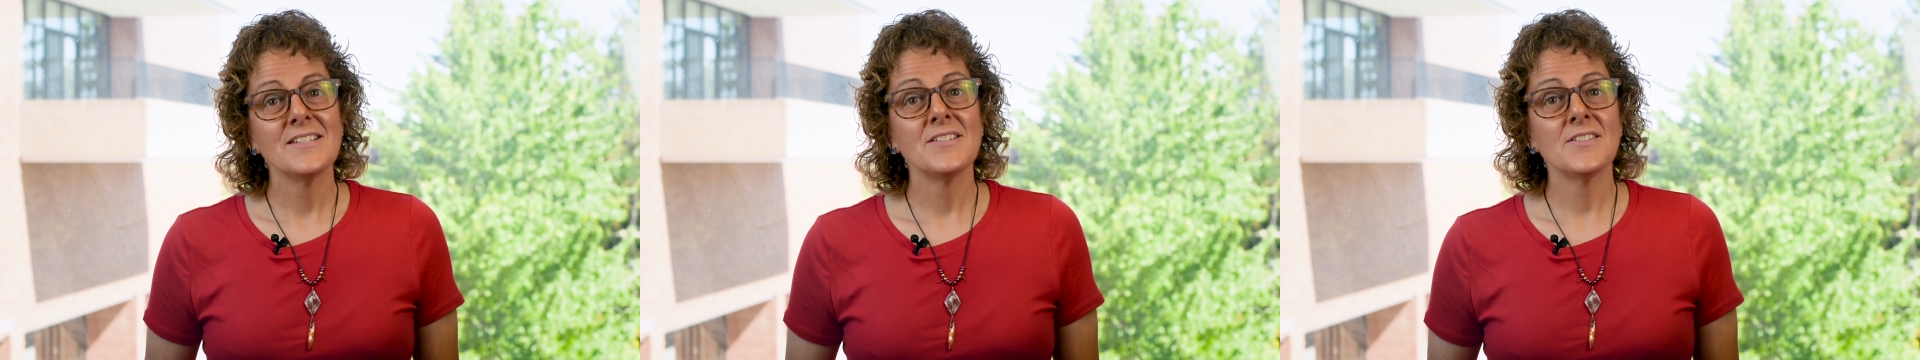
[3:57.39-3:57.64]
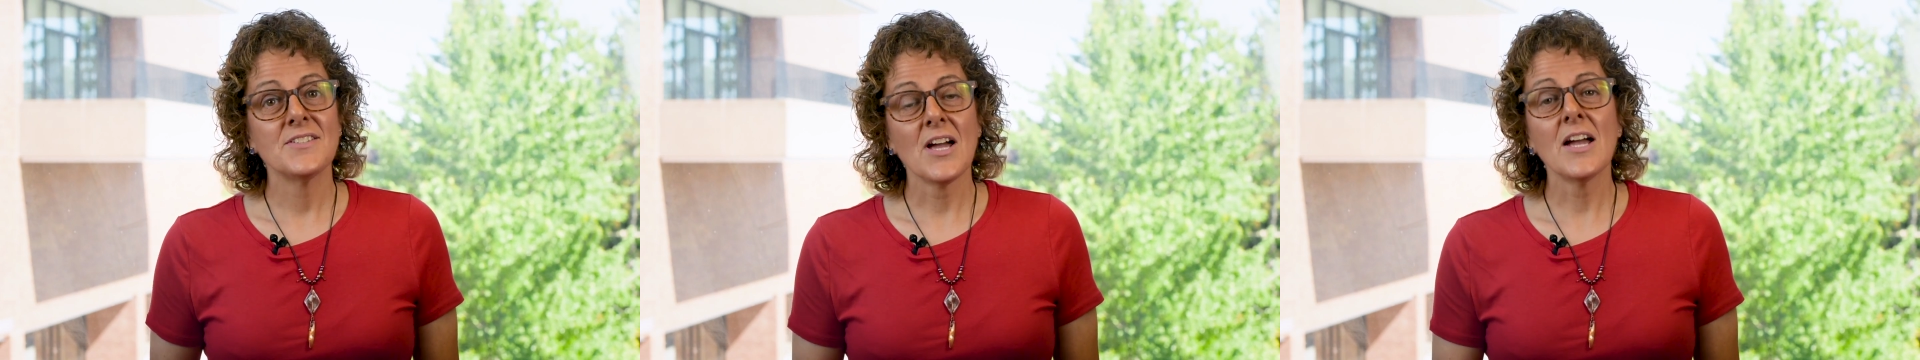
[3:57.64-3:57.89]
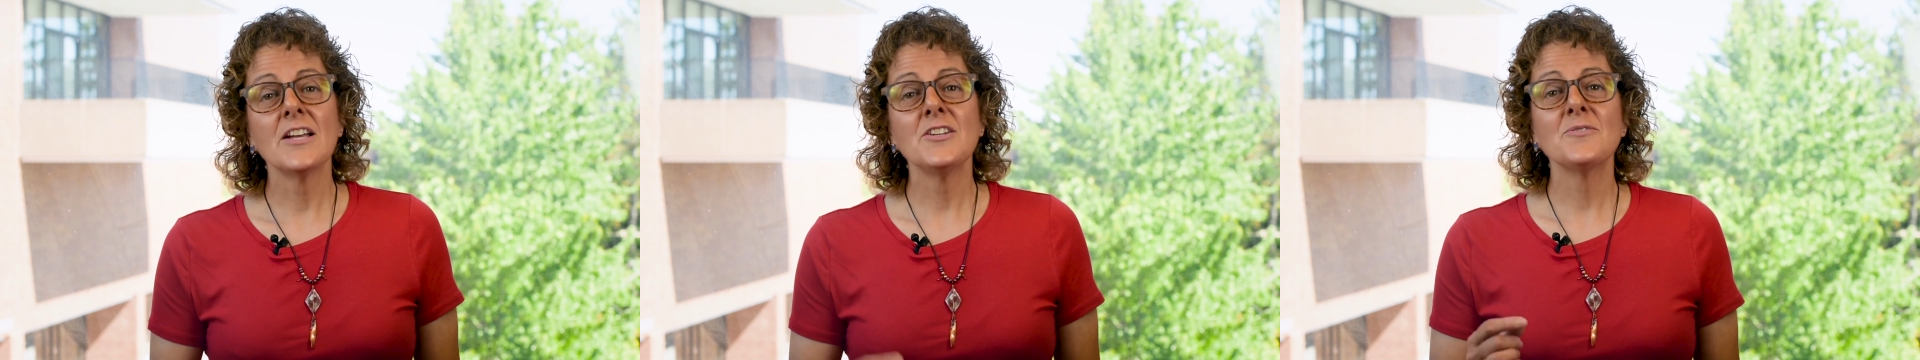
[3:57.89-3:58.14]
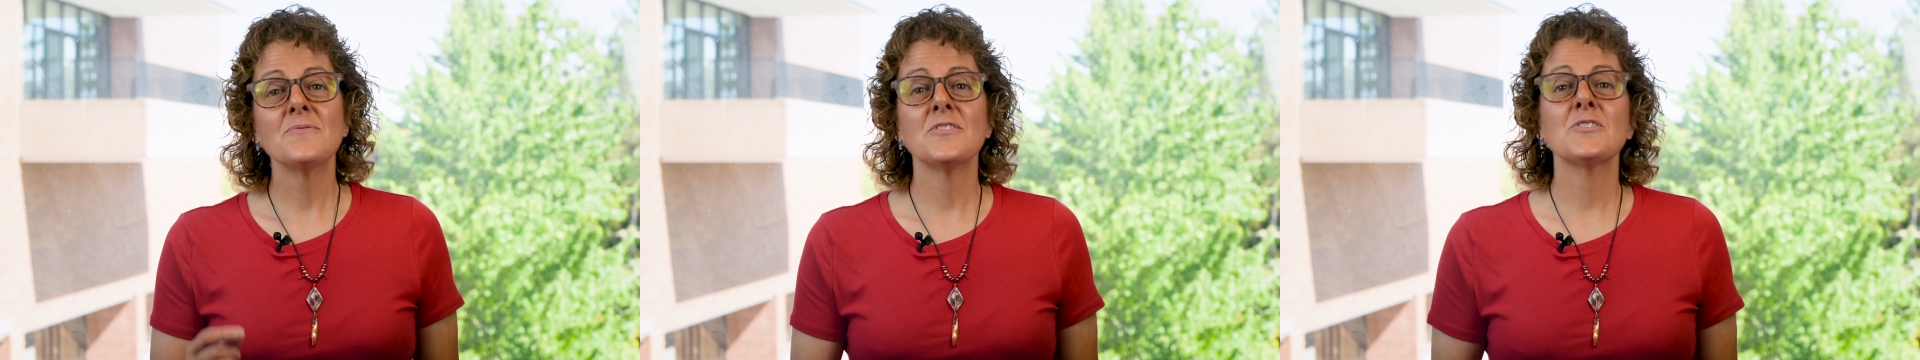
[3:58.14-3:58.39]
design
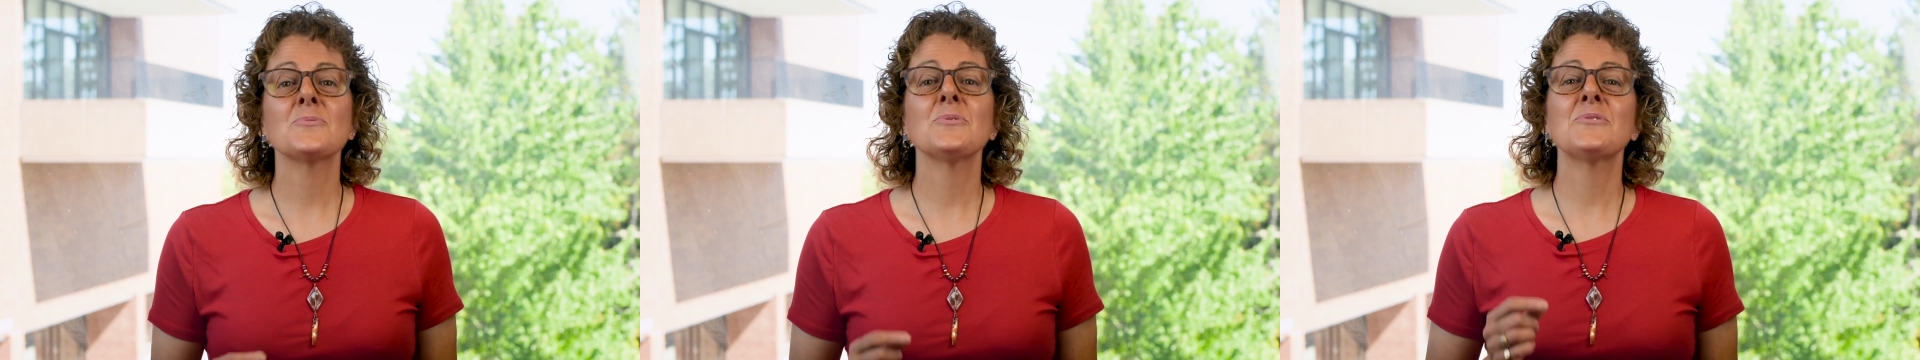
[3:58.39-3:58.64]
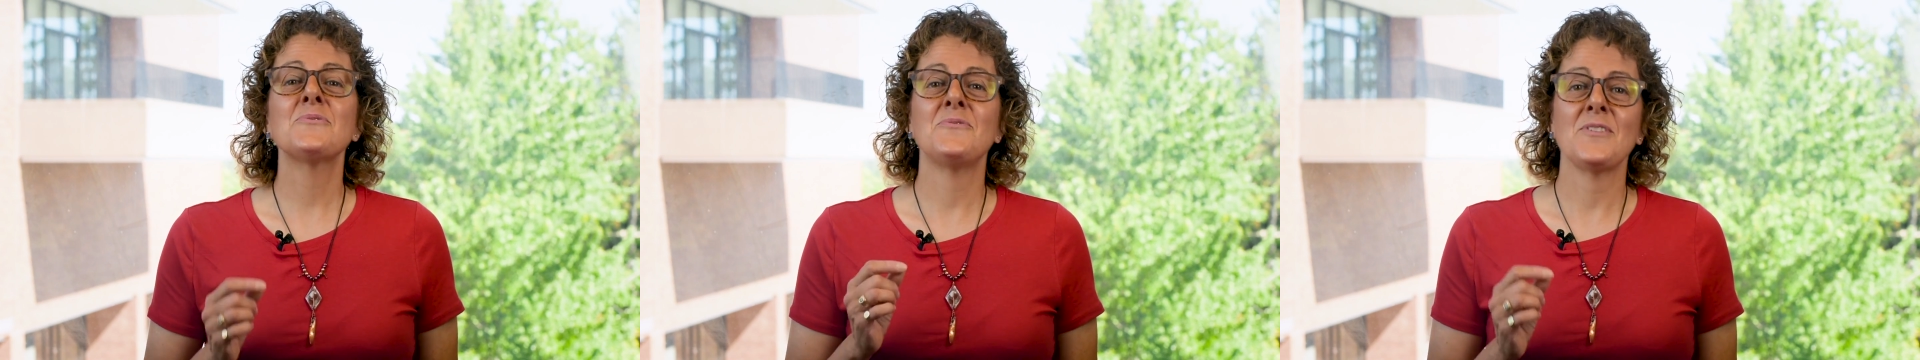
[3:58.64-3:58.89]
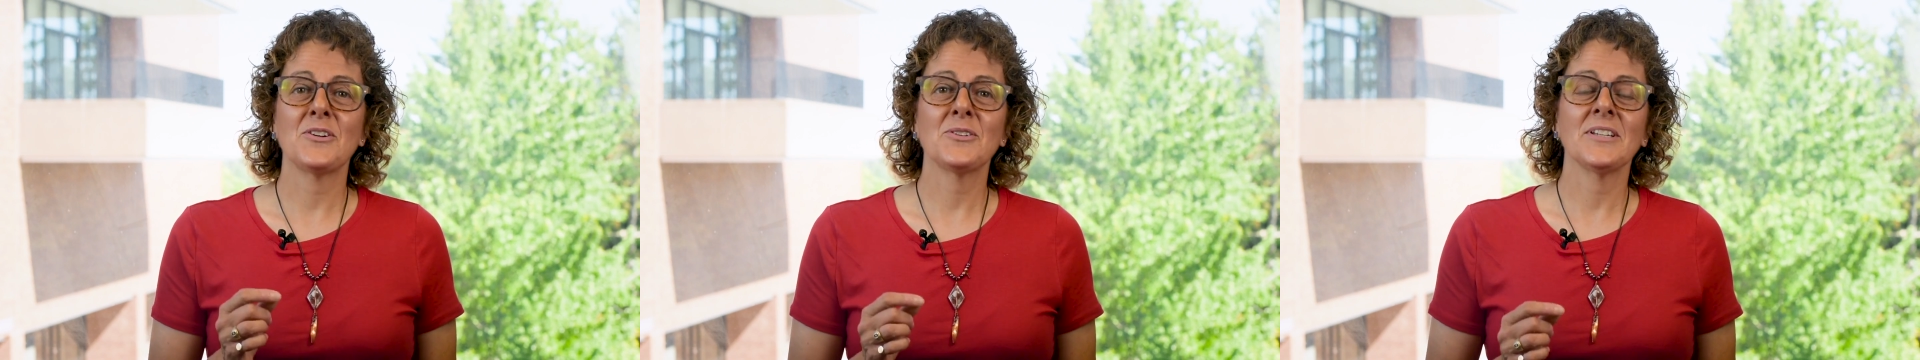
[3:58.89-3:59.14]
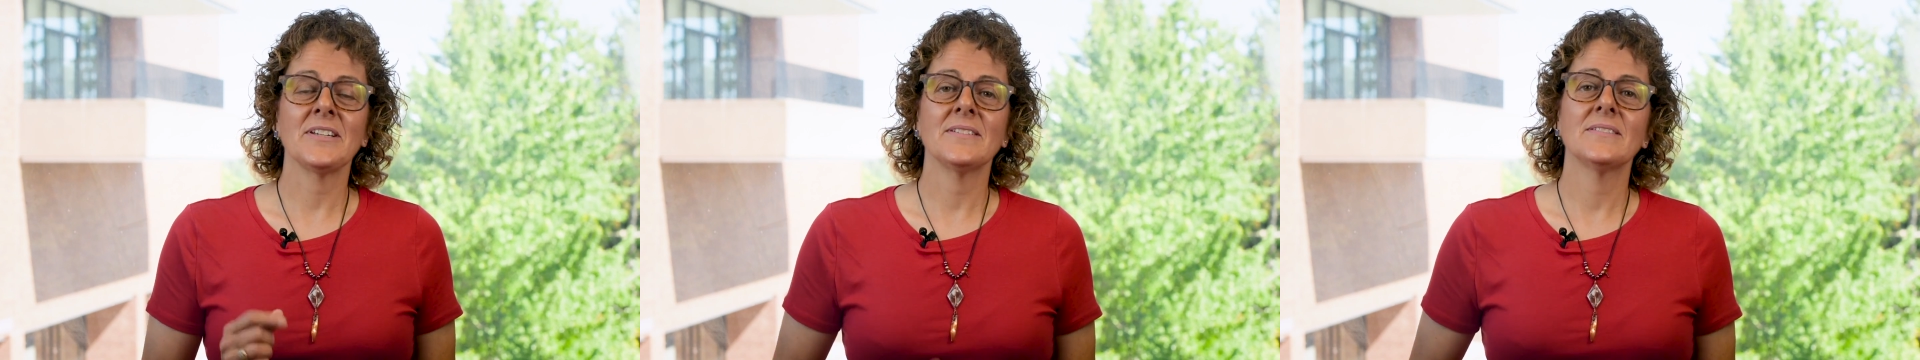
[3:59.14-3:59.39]
your visuals
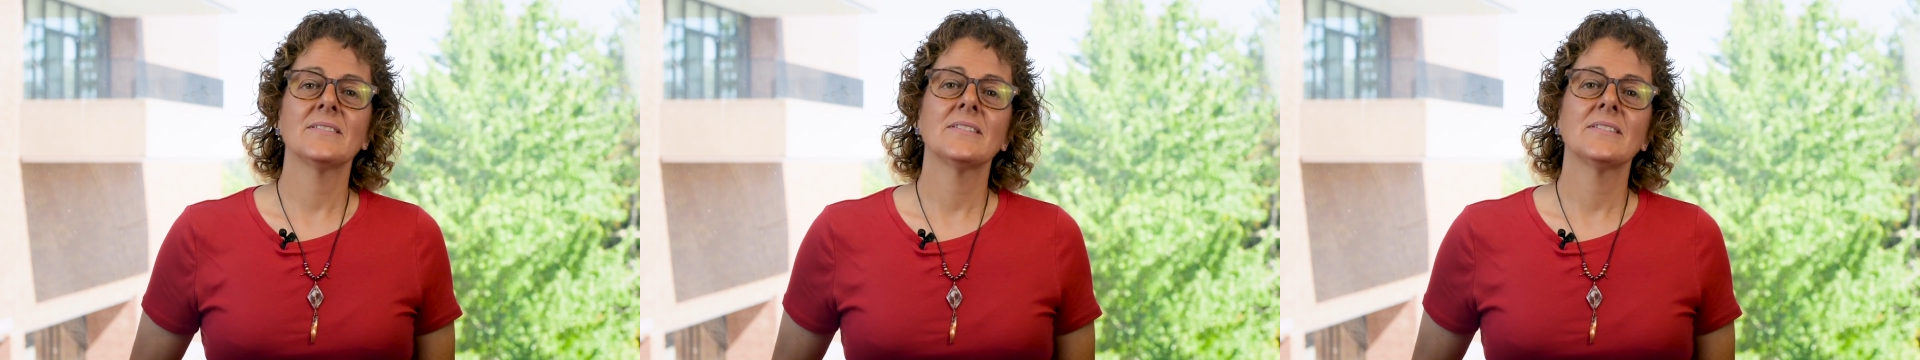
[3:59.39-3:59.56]
fairly.